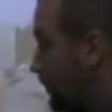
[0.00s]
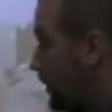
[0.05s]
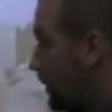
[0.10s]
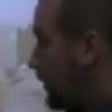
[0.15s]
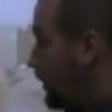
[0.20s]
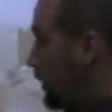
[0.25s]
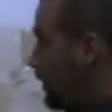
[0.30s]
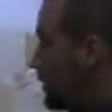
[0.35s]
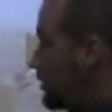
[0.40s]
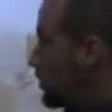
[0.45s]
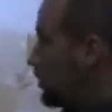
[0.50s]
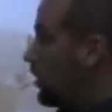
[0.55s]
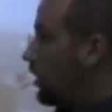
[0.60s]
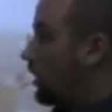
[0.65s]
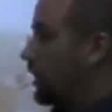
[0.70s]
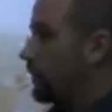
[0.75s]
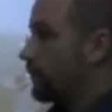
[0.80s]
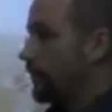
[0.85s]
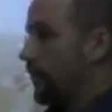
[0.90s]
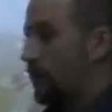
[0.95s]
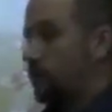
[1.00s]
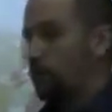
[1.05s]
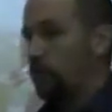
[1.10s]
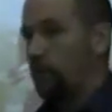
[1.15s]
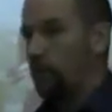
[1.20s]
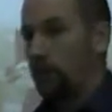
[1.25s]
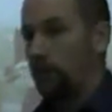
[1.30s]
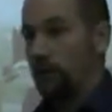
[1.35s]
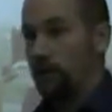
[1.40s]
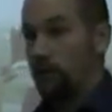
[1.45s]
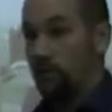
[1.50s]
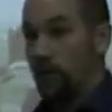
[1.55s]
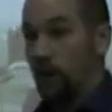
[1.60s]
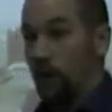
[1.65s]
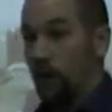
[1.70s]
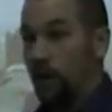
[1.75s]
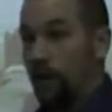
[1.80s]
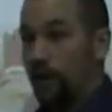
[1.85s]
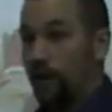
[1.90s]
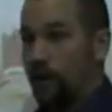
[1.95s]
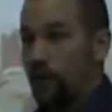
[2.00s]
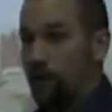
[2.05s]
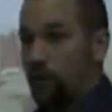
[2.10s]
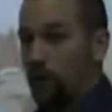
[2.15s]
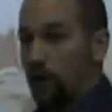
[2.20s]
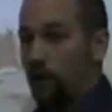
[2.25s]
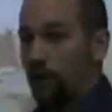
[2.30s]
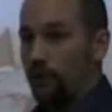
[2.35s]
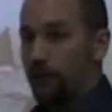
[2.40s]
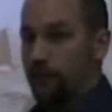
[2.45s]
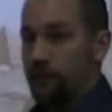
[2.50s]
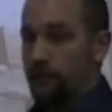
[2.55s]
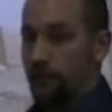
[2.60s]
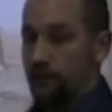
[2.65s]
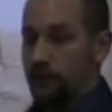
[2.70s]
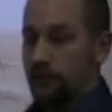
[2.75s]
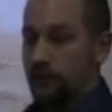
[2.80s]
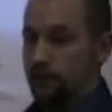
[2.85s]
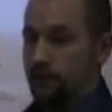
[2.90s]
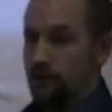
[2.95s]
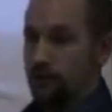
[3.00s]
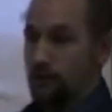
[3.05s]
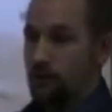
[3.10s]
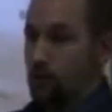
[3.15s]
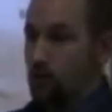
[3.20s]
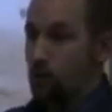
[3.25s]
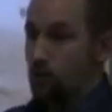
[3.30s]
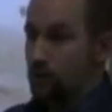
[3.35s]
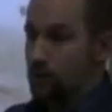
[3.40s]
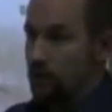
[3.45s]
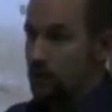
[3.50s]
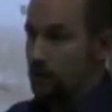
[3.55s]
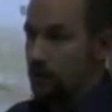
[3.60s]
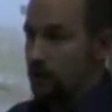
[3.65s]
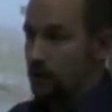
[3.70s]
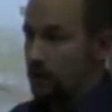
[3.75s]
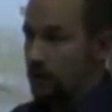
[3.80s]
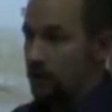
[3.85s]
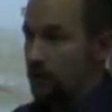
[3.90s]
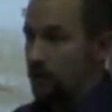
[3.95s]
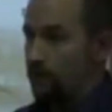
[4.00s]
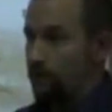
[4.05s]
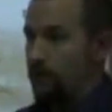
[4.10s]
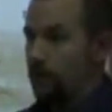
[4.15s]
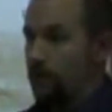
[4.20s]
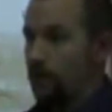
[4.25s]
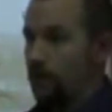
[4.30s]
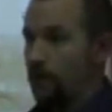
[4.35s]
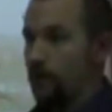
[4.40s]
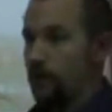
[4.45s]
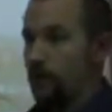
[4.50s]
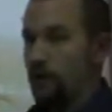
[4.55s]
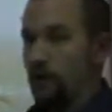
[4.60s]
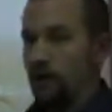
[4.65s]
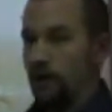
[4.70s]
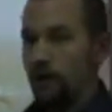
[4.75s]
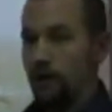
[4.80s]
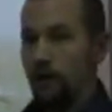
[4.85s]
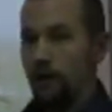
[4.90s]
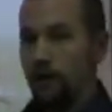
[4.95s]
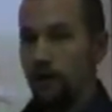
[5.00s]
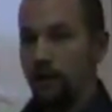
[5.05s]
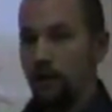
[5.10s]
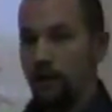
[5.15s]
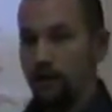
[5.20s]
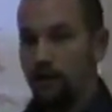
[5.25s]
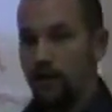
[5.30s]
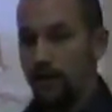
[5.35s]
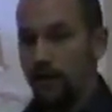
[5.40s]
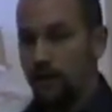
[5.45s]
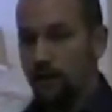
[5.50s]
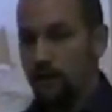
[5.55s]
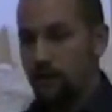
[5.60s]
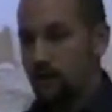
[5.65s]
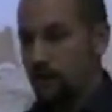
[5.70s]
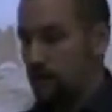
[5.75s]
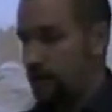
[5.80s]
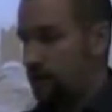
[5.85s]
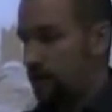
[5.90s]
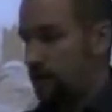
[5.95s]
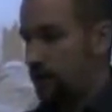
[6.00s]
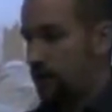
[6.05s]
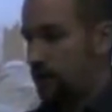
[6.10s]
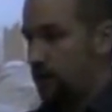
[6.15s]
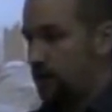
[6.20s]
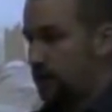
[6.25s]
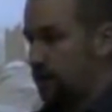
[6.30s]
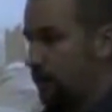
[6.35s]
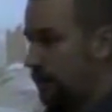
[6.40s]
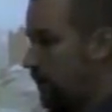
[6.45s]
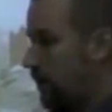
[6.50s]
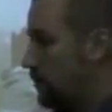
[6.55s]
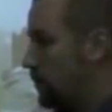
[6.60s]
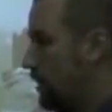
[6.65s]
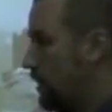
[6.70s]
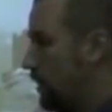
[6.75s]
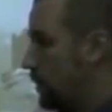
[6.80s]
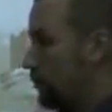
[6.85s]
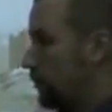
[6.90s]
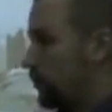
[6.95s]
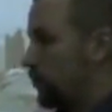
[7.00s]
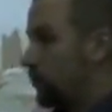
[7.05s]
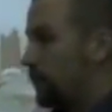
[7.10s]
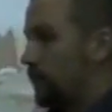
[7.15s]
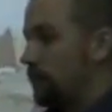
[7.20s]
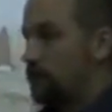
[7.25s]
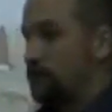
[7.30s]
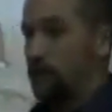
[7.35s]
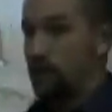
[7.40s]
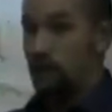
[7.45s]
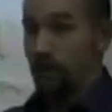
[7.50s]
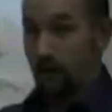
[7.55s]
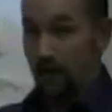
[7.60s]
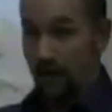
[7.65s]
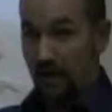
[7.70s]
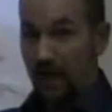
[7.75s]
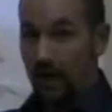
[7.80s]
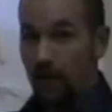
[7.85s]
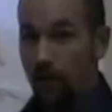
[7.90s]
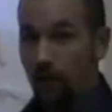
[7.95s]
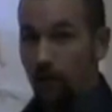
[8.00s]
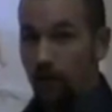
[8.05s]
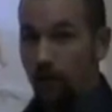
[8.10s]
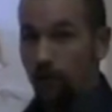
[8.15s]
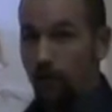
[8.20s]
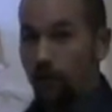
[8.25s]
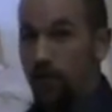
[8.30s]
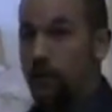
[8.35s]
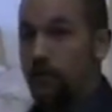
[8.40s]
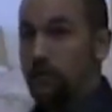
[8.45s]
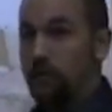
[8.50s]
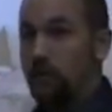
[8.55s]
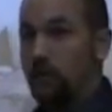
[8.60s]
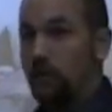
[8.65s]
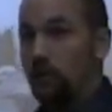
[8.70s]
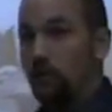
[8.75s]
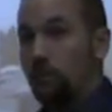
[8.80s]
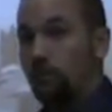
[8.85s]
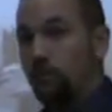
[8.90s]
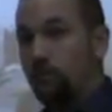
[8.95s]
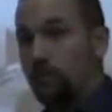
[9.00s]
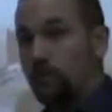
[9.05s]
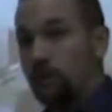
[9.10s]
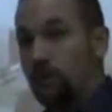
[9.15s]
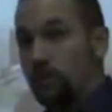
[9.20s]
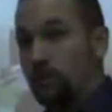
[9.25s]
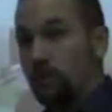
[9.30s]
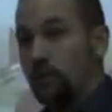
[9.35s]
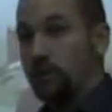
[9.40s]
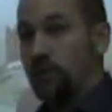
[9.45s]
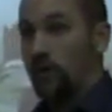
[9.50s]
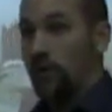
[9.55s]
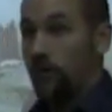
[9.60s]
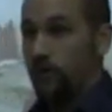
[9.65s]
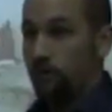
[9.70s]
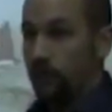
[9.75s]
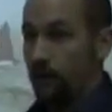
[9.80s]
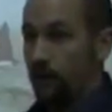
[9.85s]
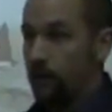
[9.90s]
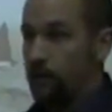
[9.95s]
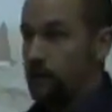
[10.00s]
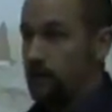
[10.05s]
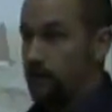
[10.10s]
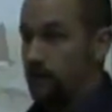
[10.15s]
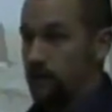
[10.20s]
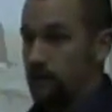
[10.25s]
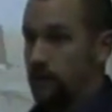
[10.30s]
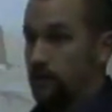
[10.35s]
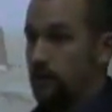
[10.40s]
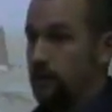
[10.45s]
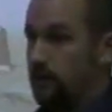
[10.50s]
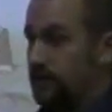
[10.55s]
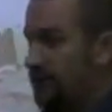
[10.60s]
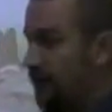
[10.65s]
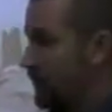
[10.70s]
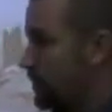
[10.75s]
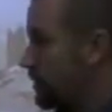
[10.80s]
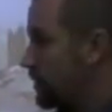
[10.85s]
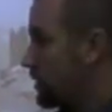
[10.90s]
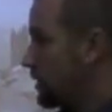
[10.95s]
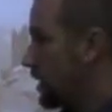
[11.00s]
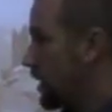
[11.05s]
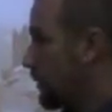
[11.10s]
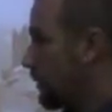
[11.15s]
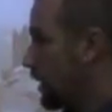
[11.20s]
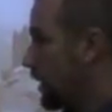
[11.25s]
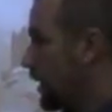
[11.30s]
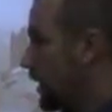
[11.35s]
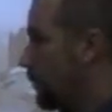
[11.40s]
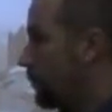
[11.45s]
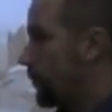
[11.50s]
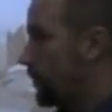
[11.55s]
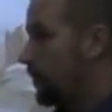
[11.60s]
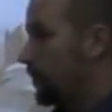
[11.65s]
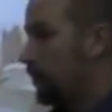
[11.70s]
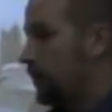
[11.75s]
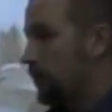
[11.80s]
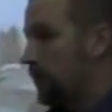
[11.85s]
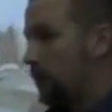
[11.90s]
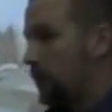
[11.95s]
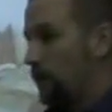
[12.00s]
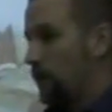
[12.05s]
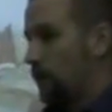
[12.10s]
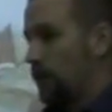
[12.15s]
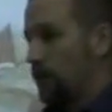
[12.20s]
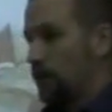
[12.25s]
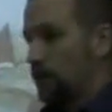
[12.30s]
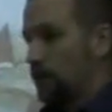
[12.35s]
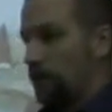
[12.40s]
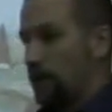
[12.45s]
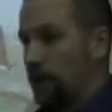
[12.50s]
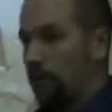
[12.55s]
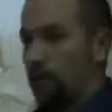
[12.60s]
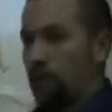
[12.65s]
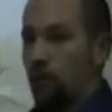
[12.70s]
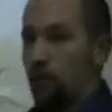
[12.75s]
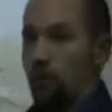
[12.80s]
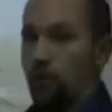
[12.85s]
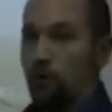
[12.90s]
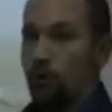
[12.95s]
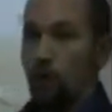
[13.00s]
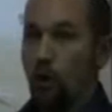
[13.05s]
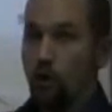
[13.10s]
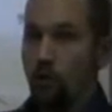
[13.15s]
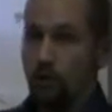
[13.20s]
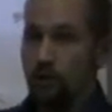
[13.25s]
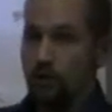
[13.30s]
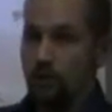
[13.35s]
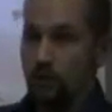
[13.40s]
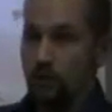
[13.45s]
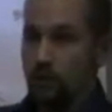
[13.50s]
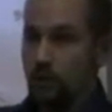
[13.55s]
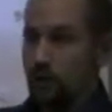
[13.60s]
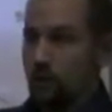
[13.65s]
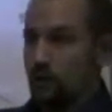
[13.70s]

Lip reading: It has a lot of capabilities beyond that as well. Such things as notes can be added up there. Tests can be uploaded as in a calendar event, so students and parents can see that a test is coming up. You can upload notes.